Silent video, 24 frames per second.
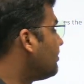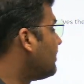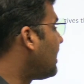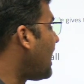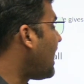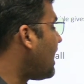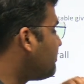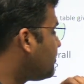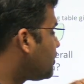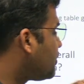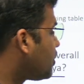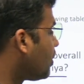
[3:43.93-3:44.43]

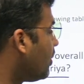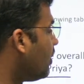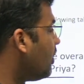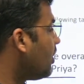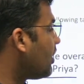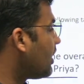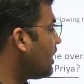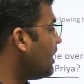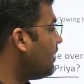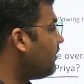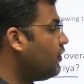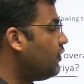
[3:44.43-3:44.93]
I'm
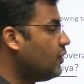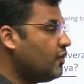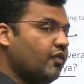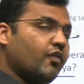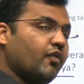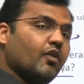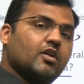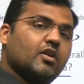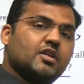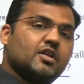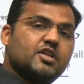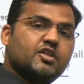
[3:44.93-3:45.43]
sure if you
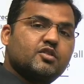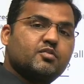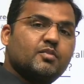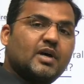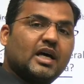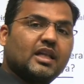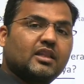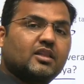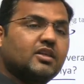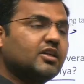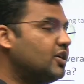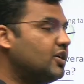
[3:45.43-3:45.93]
follow this
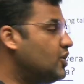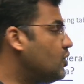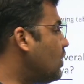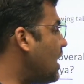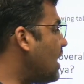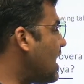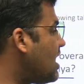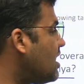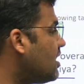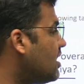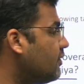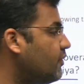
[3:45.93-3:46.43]
method, you
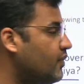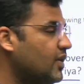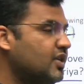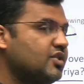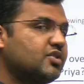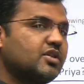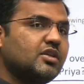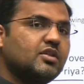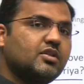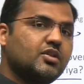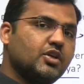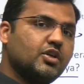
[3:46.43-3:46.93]
end up
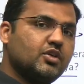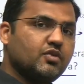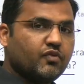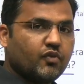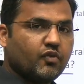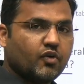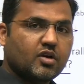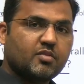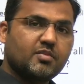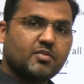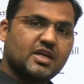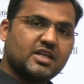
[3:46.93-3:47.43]
wasting 3 to
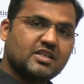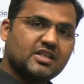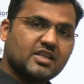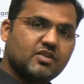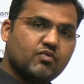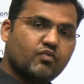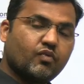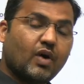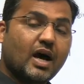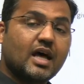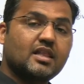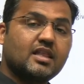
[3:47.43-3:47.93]
4 minutes
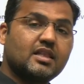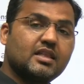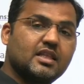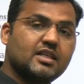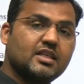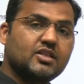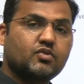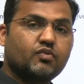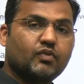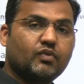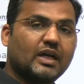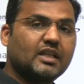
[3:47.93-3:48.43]
in
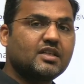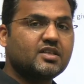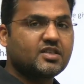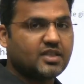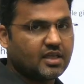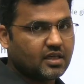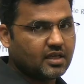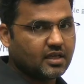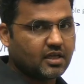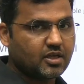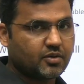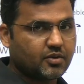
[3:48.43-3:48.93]
this one
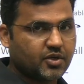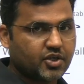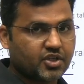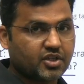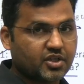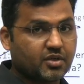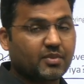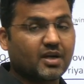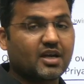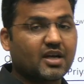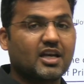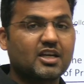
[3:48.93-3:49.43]
single
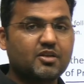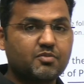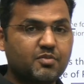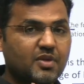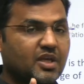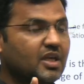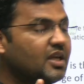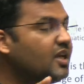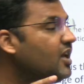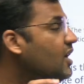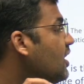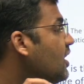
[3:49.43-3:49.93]
question. But let
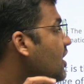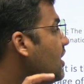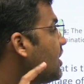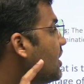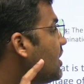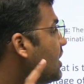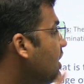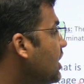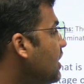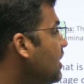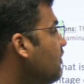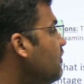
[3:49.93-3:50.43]
me
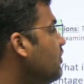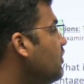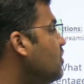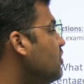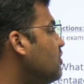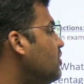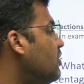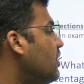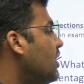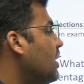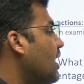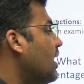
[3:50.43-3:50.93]
give
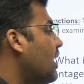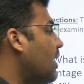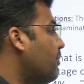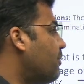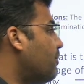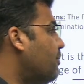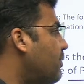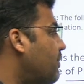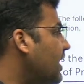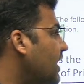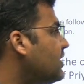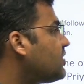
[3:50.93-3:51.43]
you a
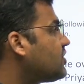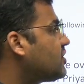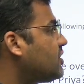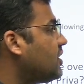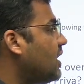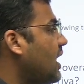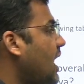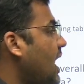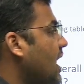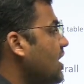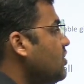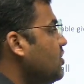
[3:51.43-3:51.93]
best
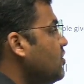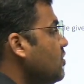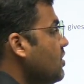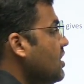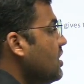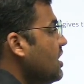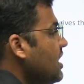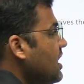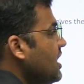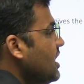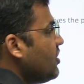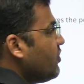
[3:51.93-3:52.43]
and
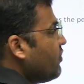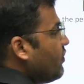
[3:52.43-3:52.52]
unique